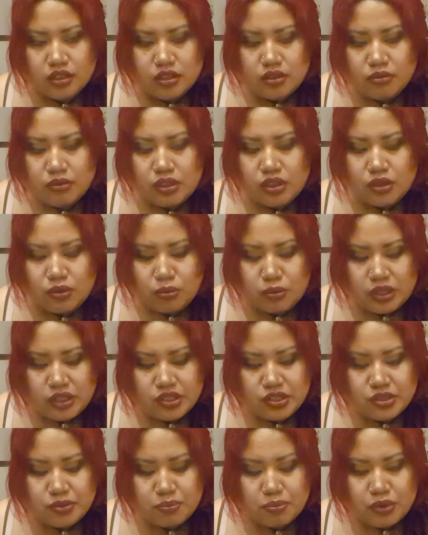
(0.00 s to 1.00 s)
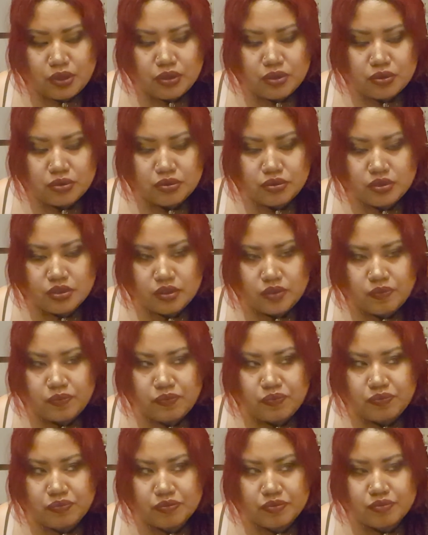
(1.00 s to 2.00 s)
with the Witchbone,
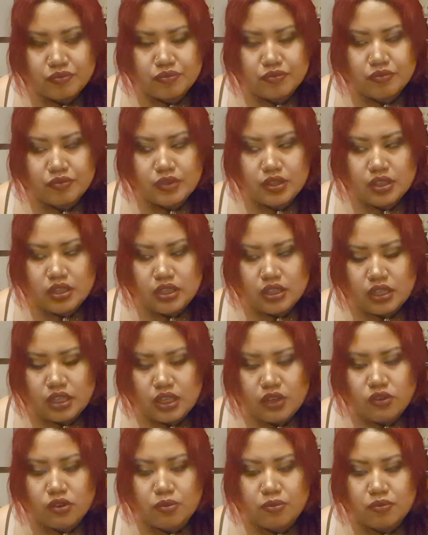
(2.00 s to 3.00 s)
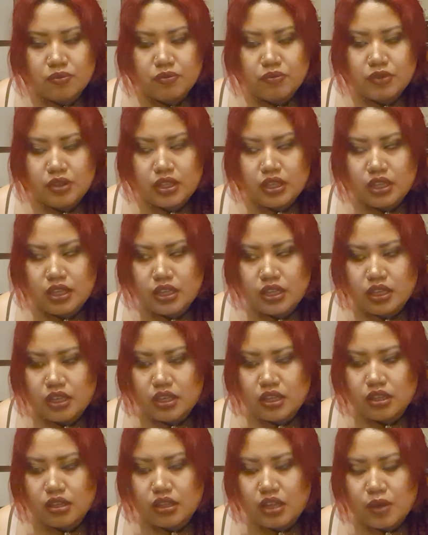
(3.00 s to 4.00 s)

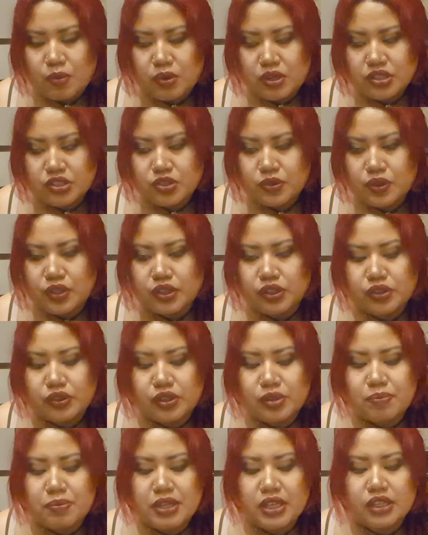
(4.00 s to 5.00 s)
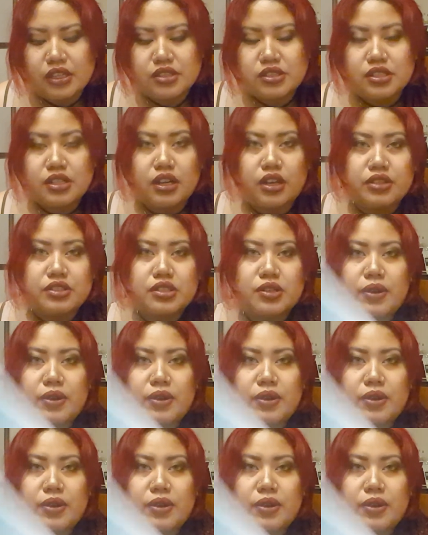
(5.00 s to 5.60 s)
I wanted to include it because it also